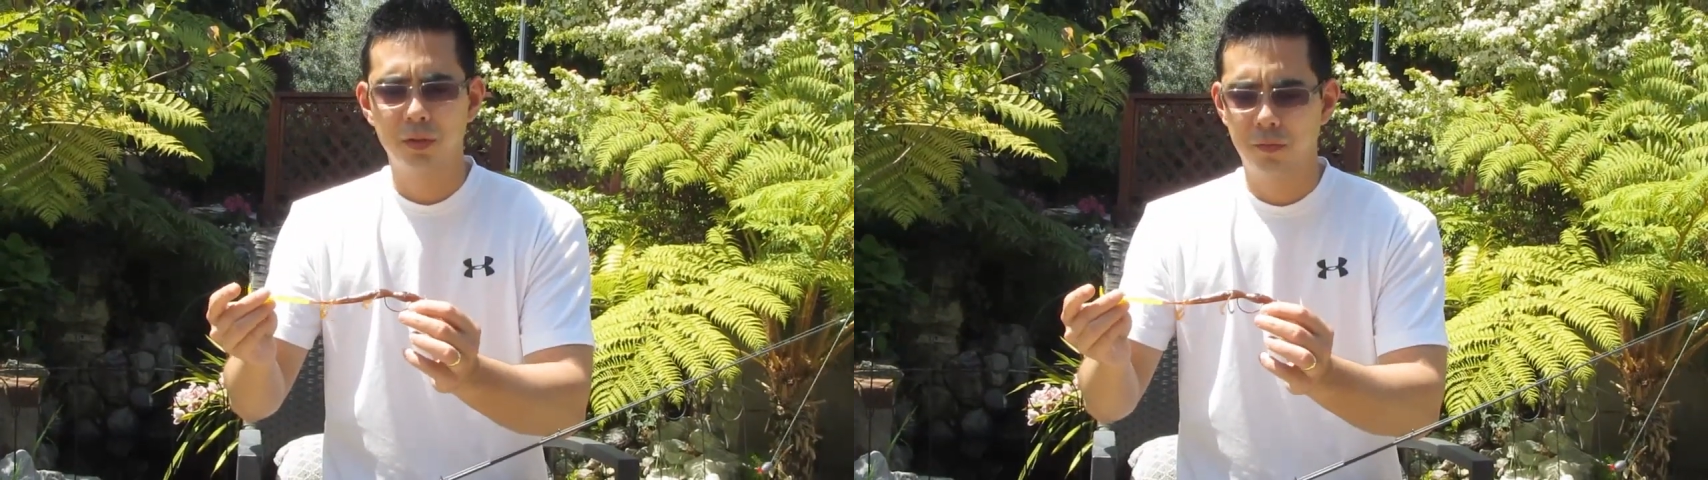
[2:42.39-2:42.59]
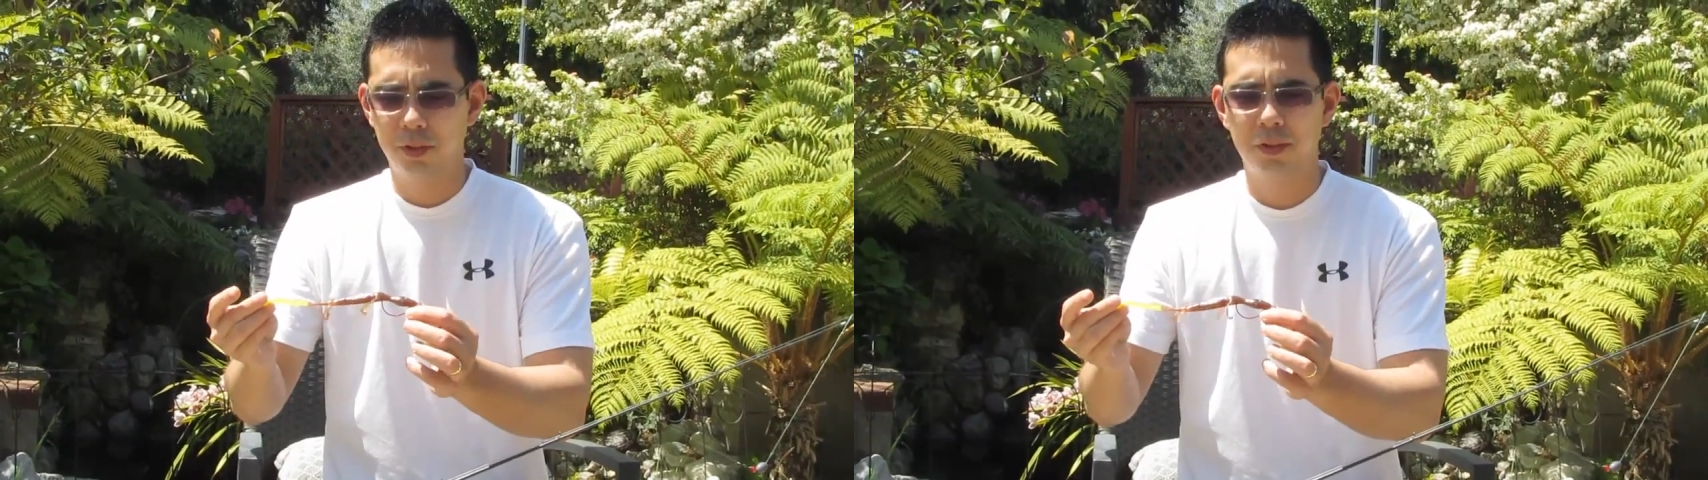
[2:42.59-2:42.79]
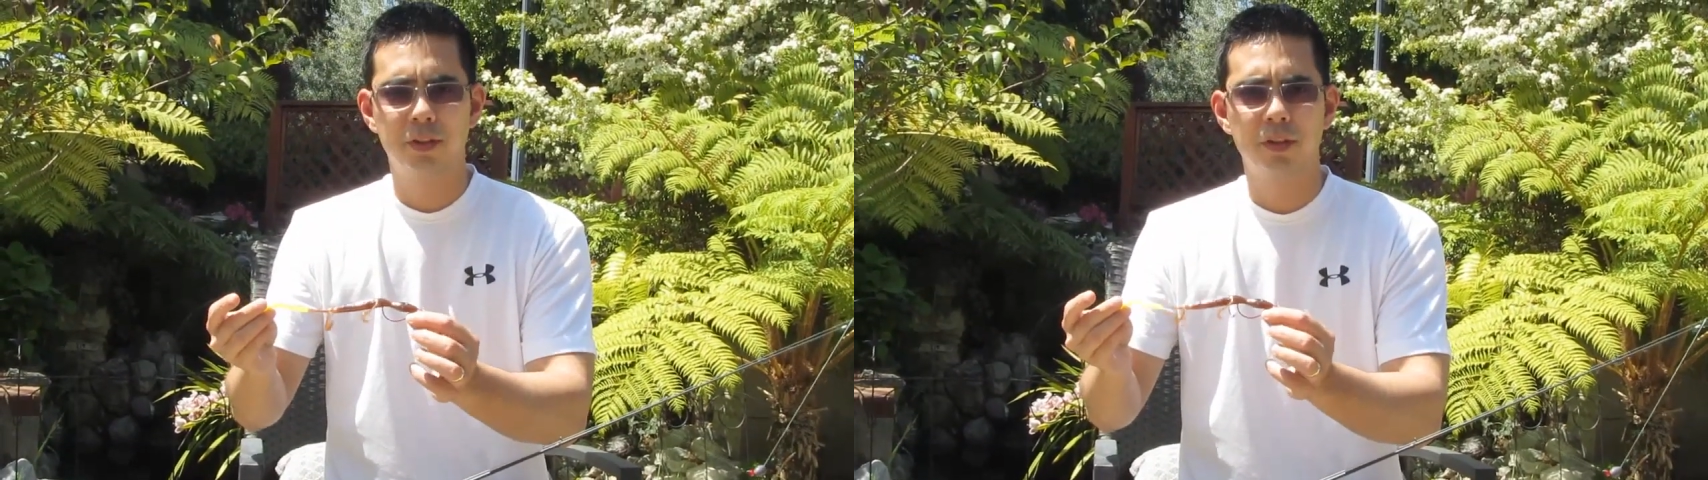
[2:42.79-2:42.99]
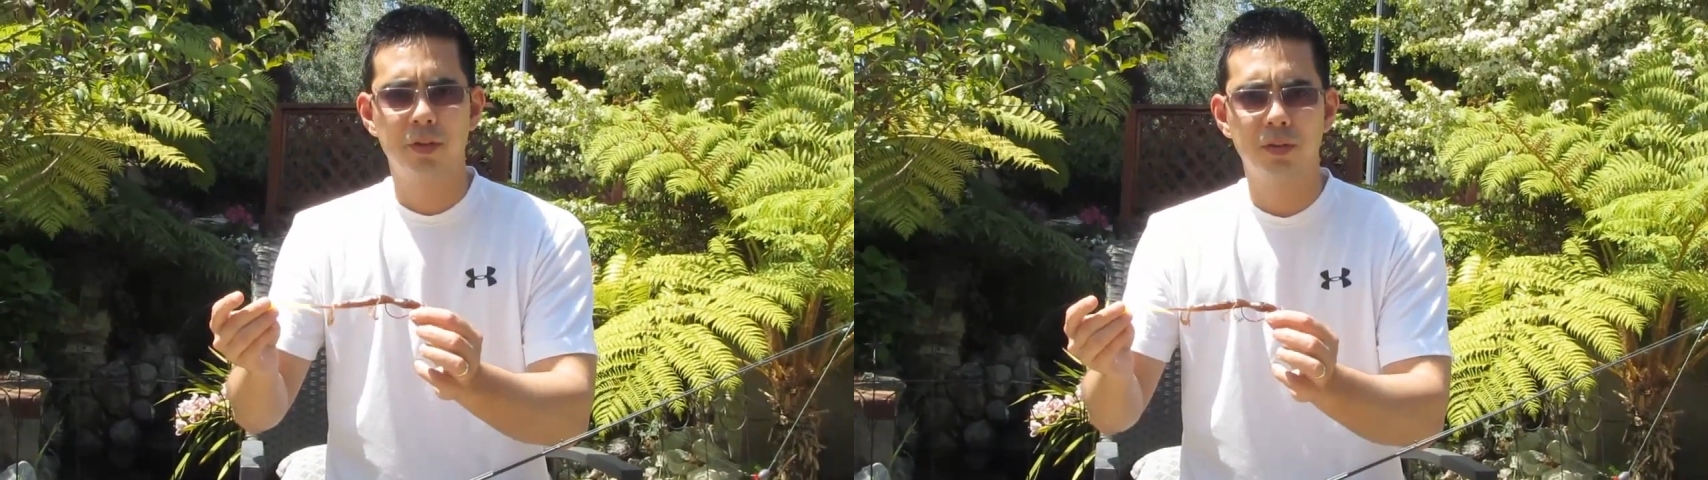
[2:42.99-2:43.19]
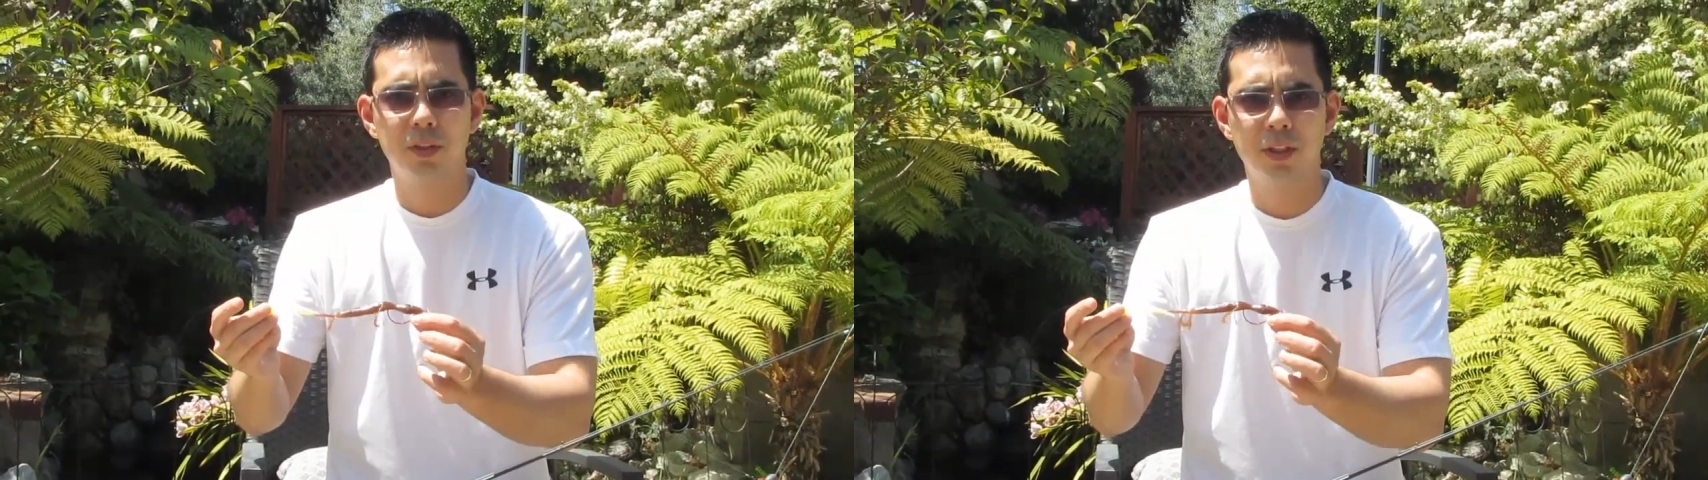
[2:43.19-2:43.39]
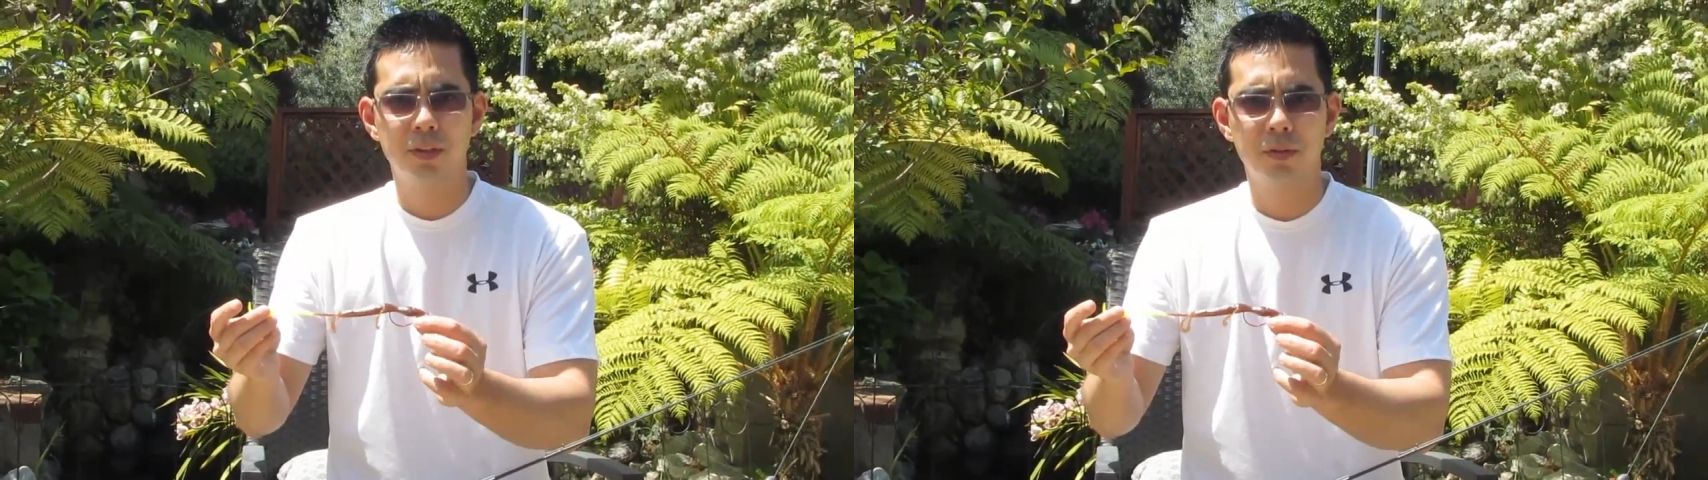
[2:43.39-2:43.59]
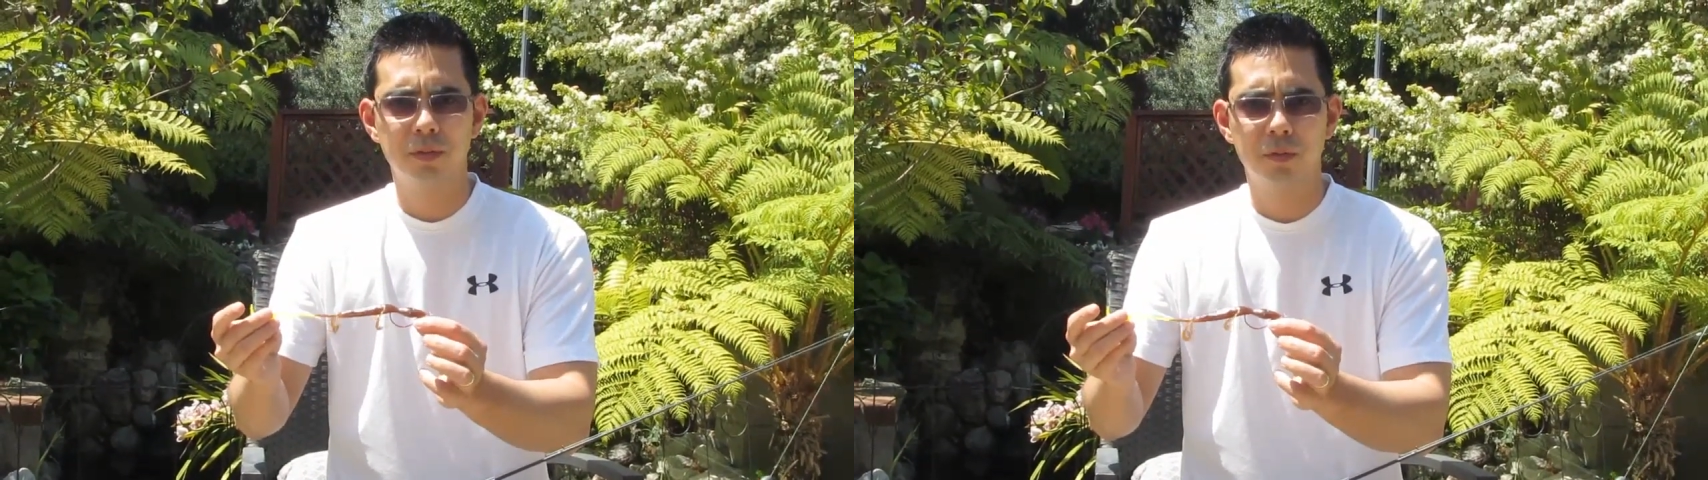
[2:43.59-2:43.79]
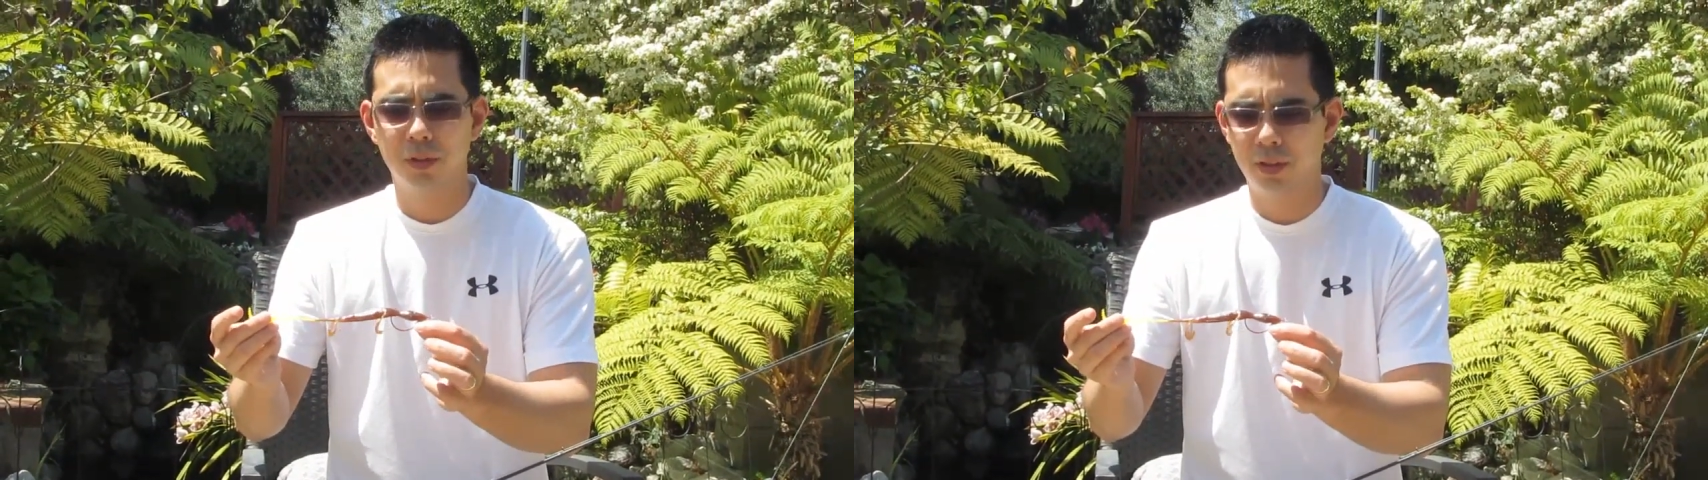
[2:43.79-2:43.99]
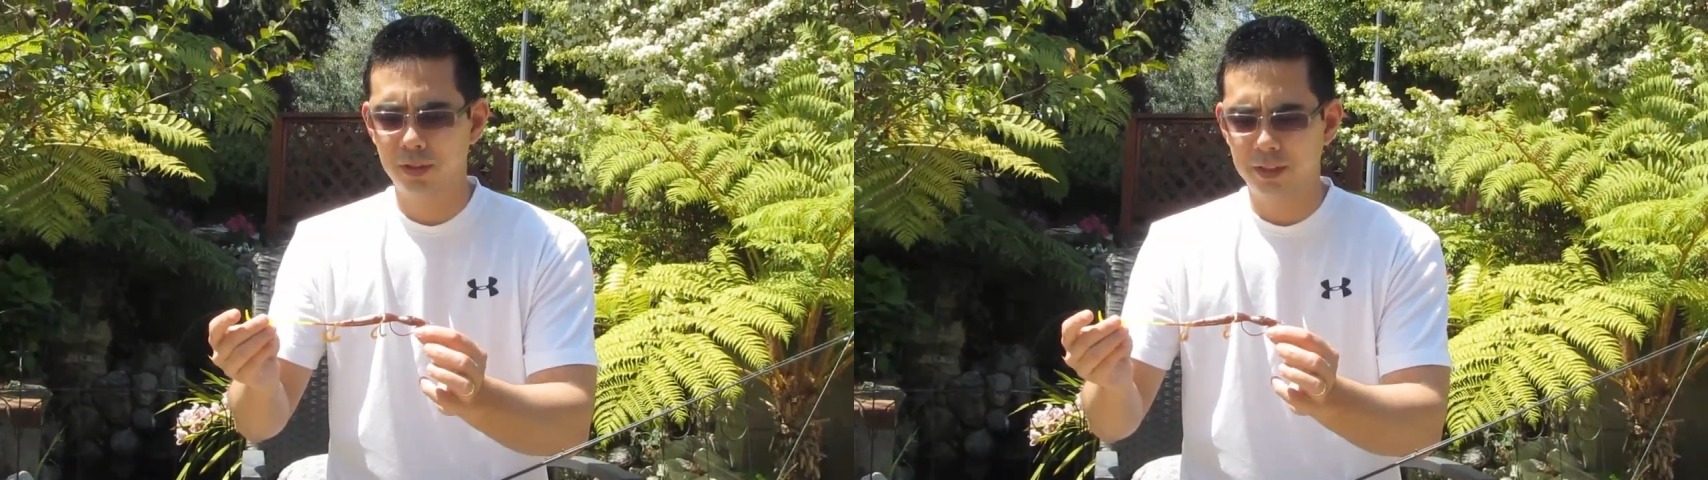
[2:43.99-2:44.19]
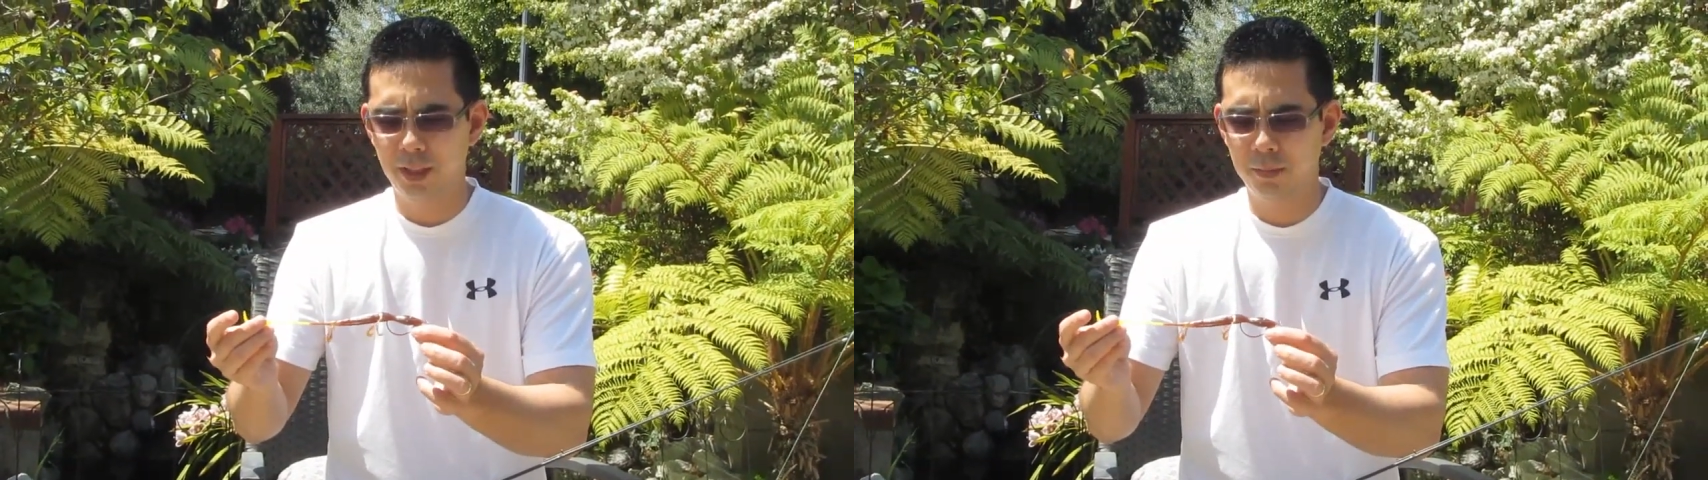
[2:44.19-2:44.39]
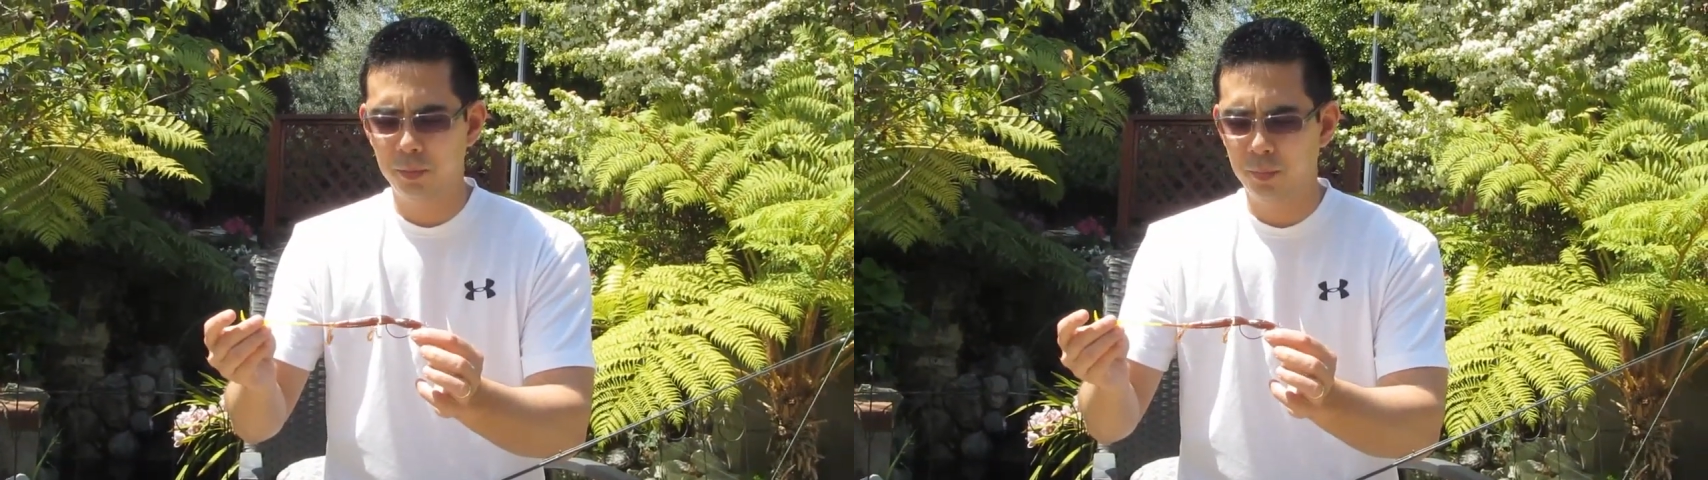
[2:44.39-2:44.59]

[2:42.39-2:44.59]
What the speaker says: the fish is going to hold on to it for a long time.